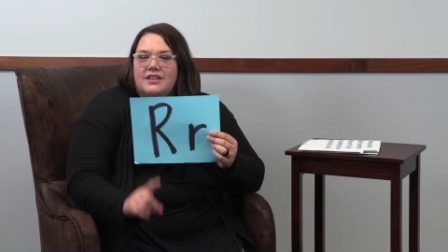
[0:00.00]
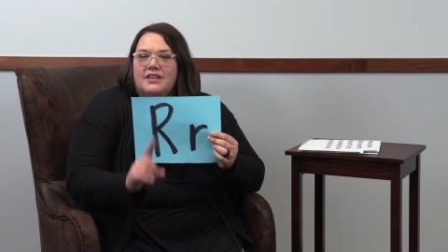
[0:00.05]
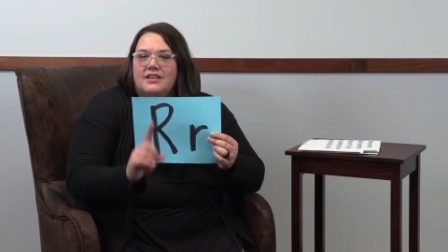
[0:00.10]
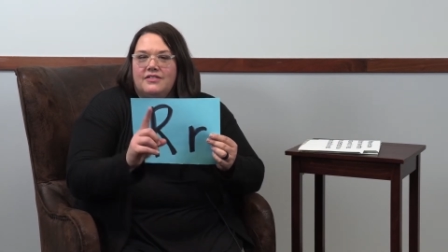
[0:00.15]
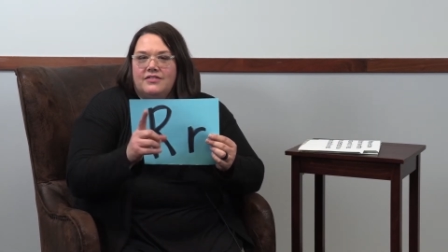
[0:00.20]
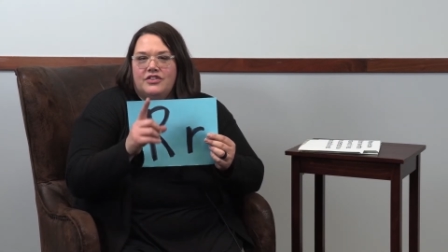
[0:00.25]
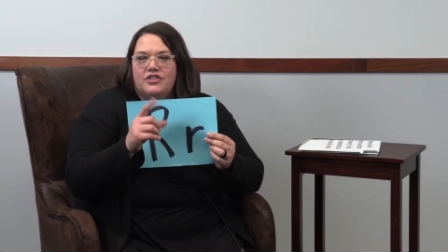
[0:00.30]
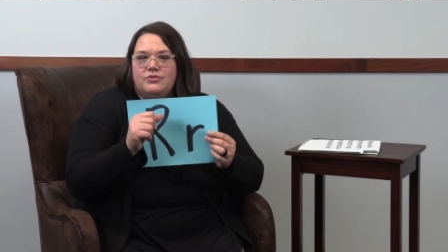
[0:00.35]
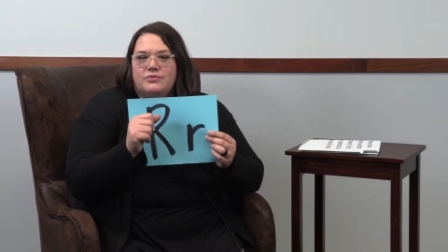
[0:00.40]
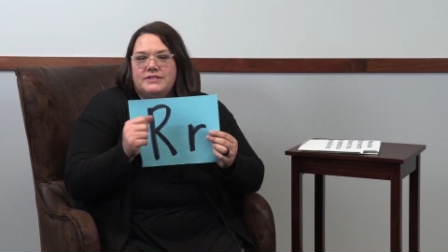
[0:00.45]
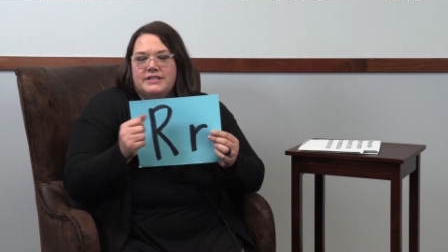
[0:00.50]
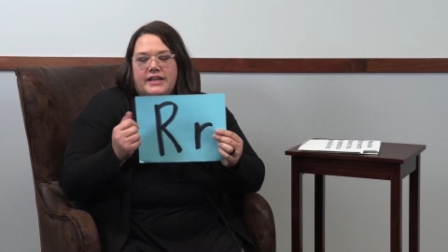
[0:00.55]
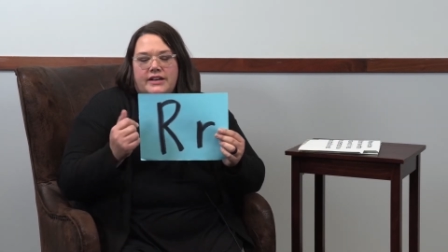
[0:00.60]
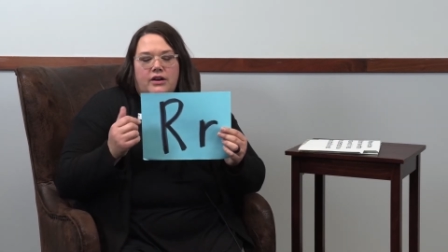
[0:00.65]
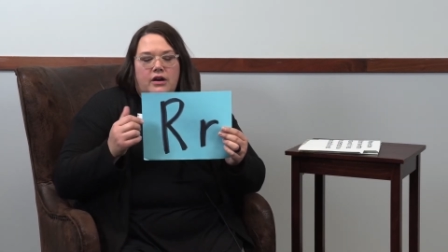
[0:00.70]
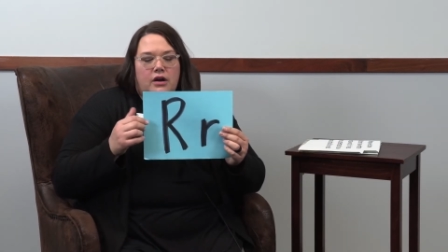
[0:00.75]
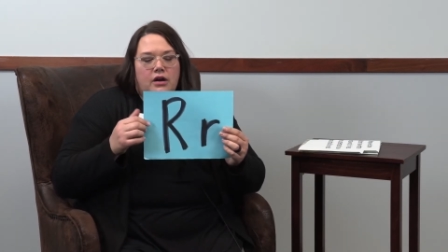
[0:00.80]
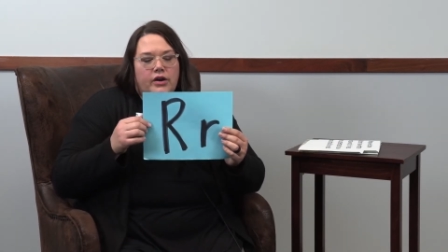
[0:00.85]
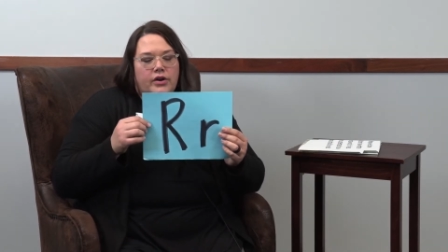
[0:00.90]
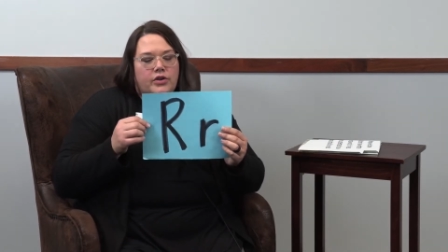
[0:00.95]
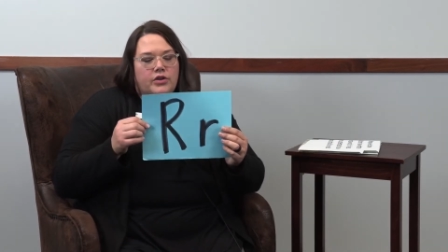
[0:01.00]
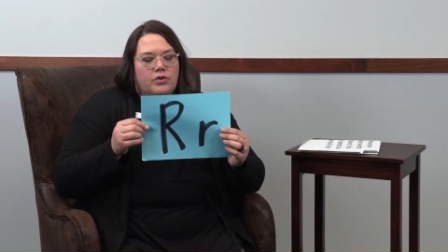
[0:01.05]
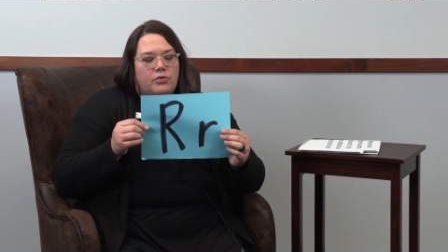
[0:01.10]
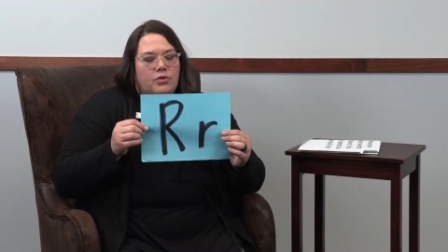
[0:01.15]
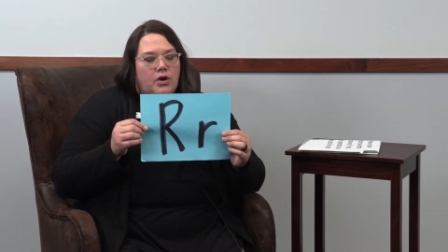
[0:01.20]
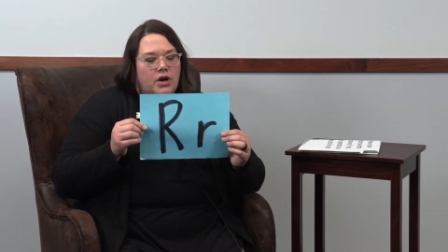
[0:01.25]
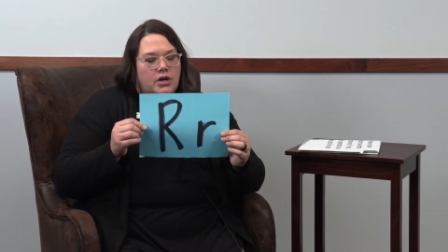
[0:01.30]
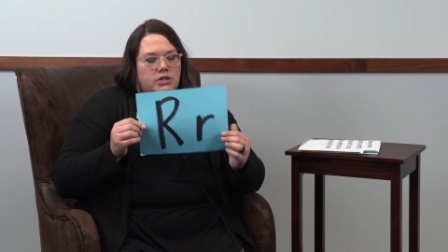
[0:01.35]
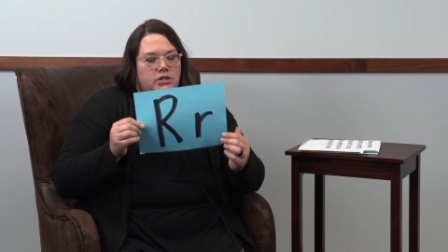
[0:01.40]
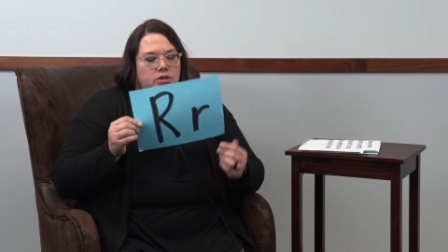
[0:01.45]
If you said R, you
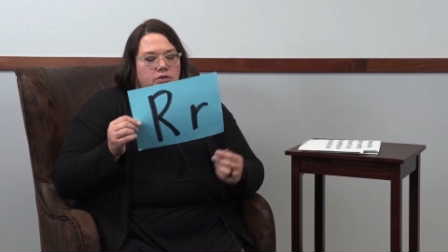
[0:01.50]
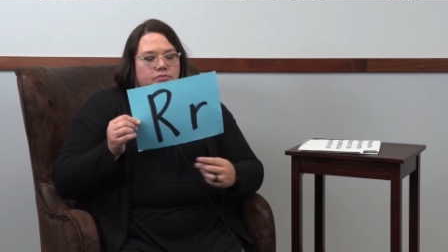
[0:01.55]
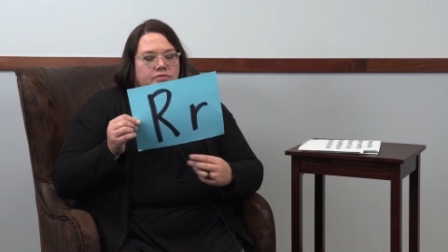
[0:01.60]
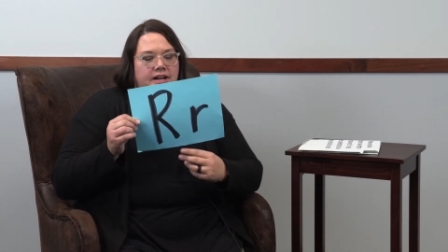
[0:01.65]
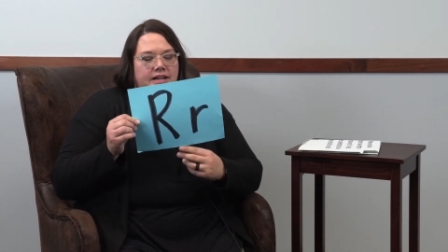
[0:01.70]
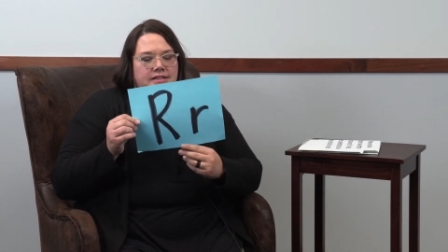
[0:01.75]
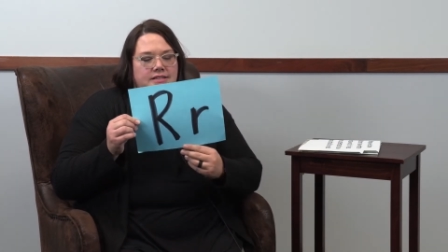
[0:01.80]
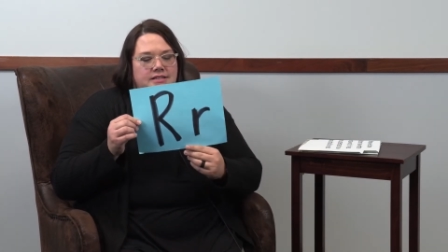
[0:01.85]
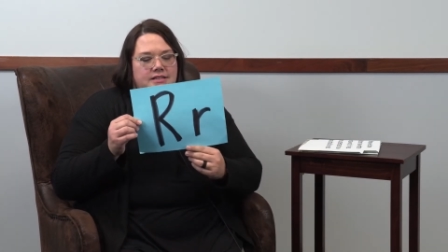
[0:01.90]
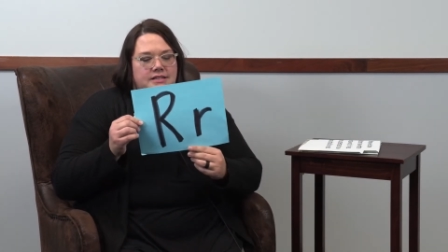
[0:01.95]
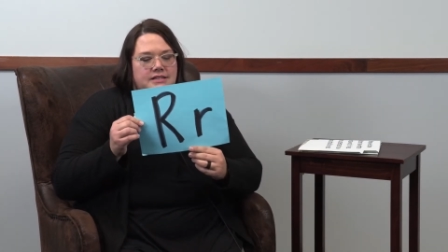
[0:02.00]
are correct.